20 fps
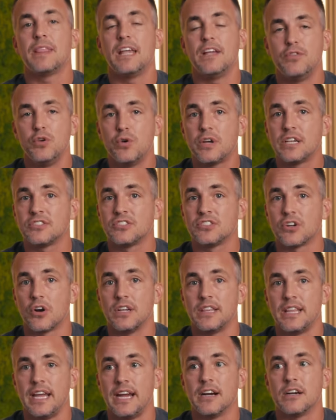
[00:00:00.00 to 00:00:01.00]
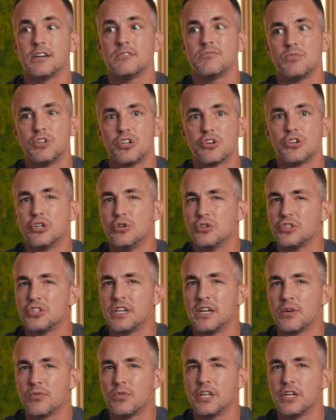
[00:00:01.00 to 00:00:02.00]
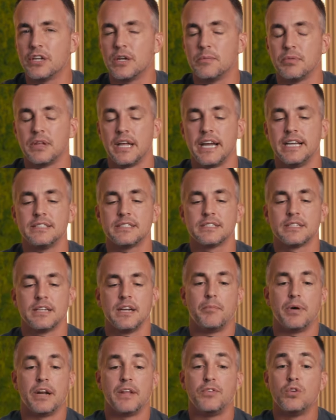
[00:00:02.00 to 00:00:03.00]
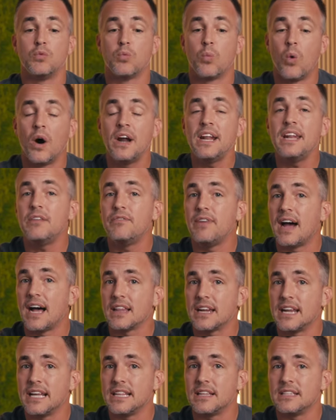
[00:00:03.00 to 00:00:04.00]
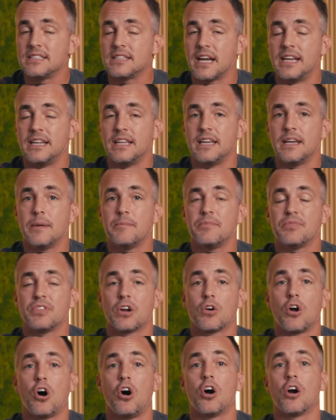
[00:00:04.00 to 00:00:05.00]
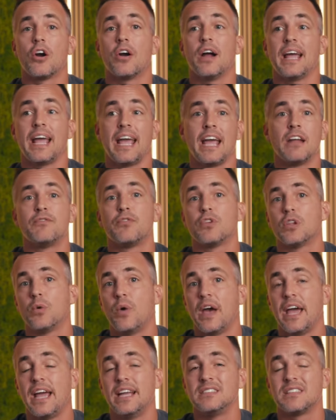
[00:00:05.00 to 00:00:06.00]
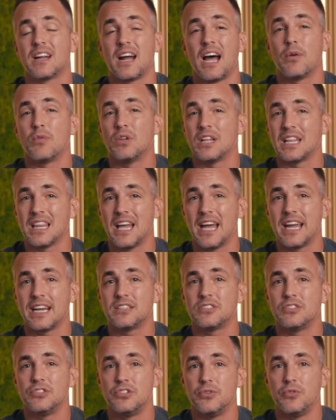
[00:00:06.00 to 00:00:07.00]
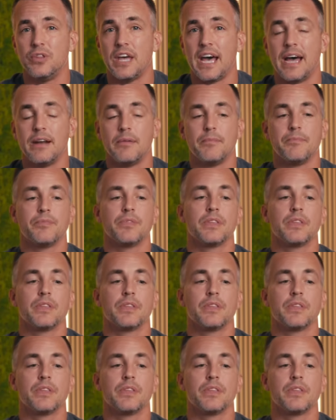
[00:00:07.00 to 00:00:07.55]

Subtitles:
If you can start there, you're usually in a really good place. But if you wanted to validate this idea, there are a handful of ways that I really like to do that.